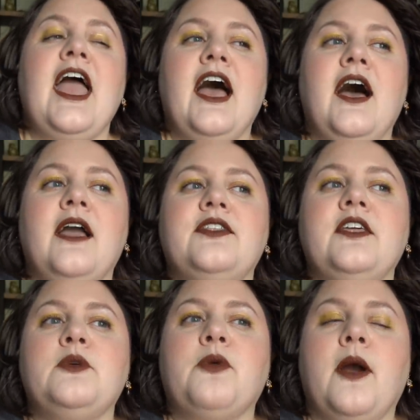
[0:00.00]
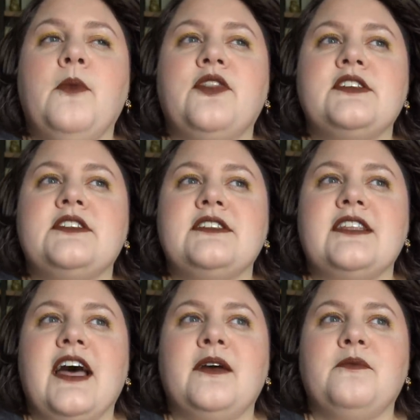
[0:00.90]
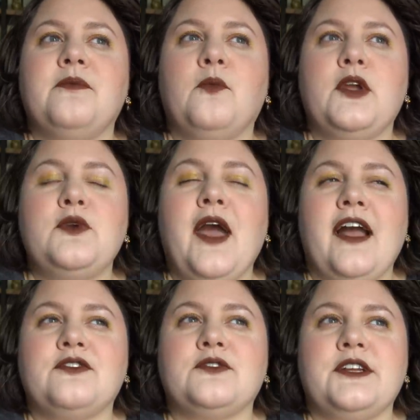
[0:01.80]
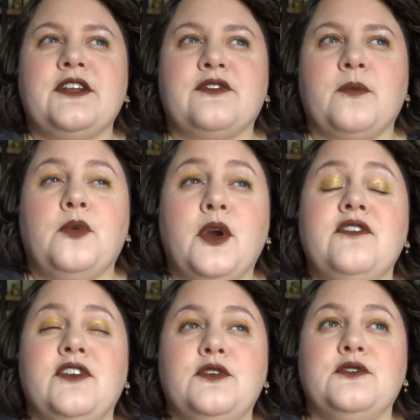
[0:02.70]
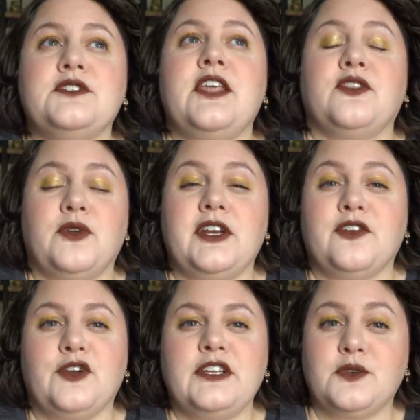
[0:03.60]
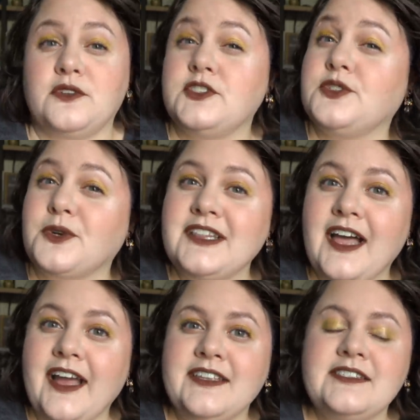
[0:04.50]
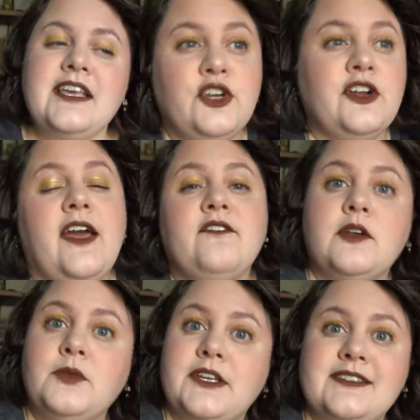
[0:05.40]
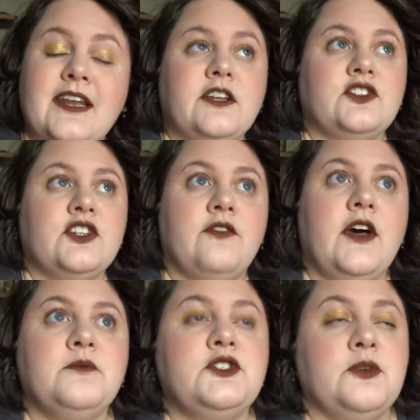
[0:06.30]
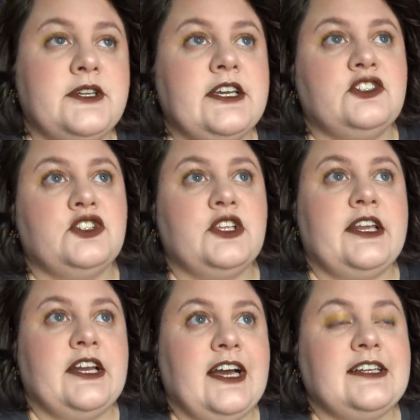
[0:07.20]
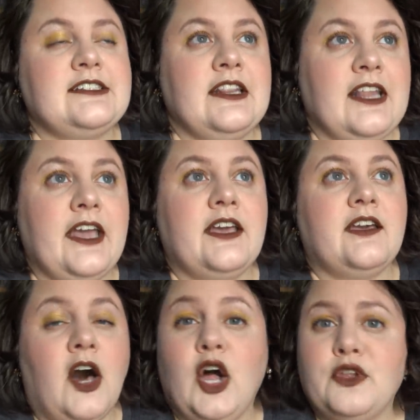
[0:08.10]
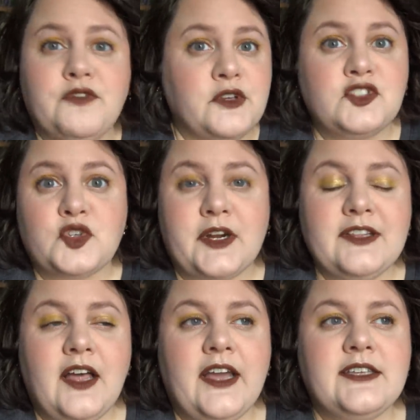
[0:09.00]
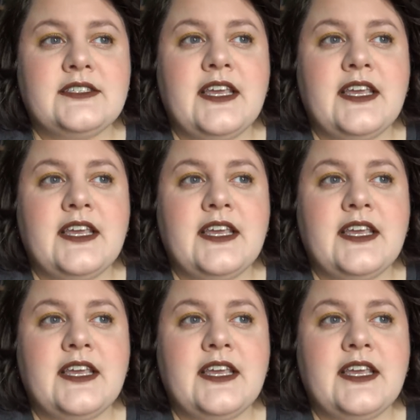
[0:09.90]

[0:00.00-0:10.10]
I think the problem with this is that when you have three different point of views and three different sort of storylines, you're inevitably setting yourself up to potentially not like all of those storylines.